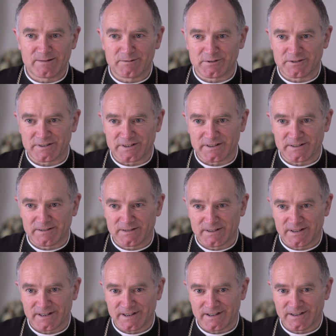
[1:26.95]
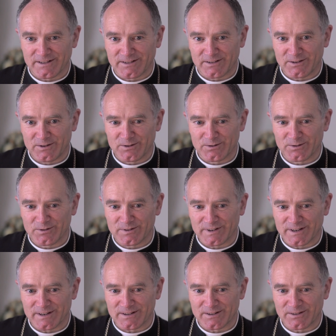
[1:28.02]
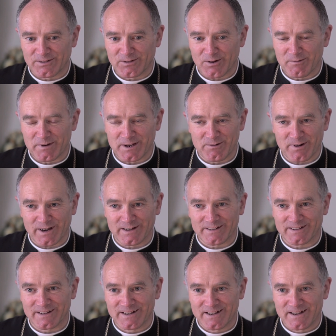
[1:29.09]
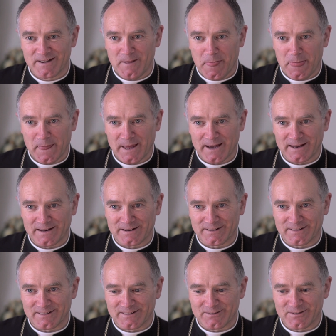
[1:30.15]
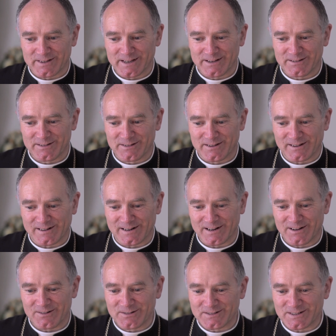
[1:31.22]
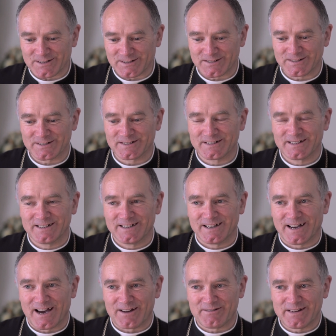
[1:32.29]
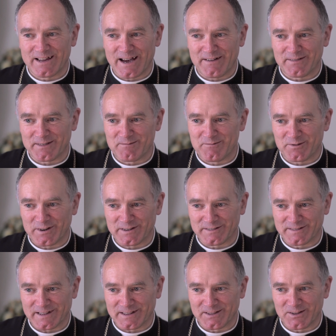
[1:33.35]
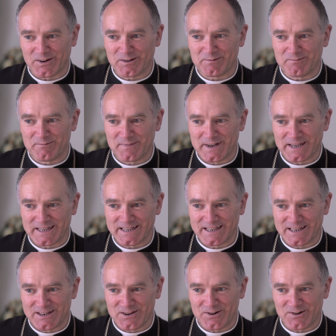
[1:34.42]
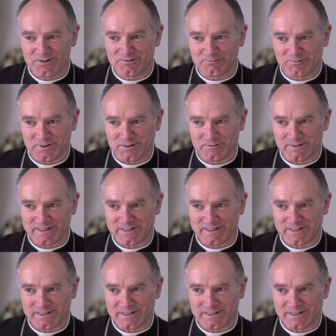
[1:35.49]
liberty is used in so many ways and looking closer I really have the impression that not many know what